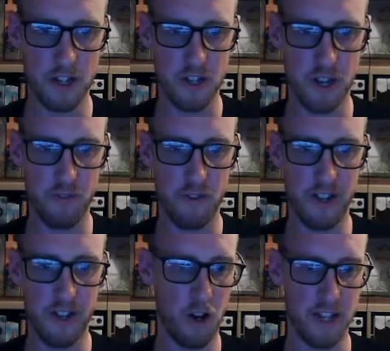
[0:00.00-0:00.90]
So
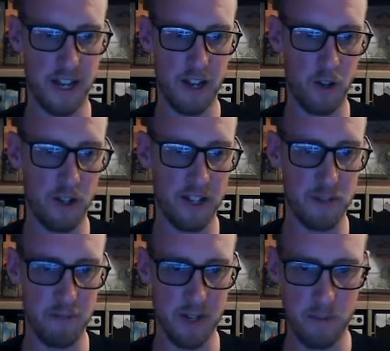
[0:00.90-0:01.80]
loaded onto here. I
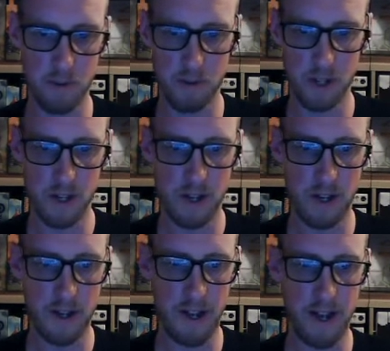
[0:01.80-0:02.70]
loaded this meeple.
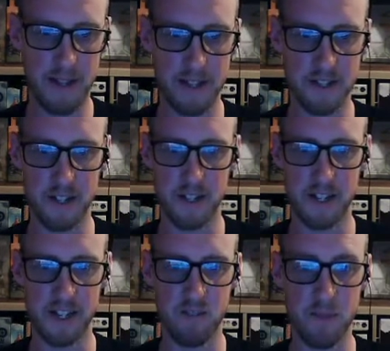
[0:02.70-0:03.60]
That's going
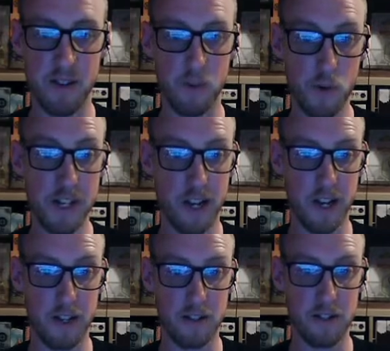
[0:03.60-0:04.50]
to give me 3
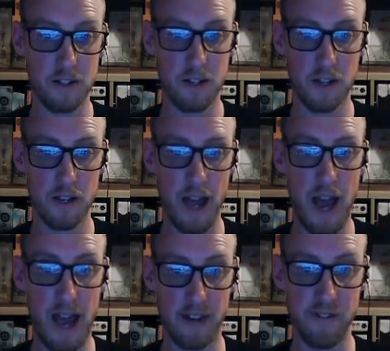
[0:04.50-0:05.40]
cards
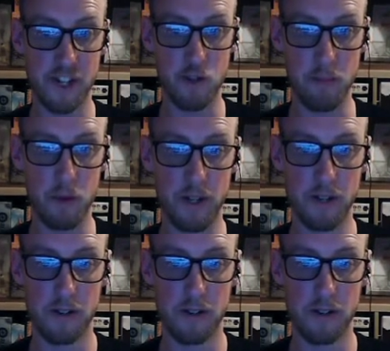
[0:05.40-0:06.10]
and a victory point.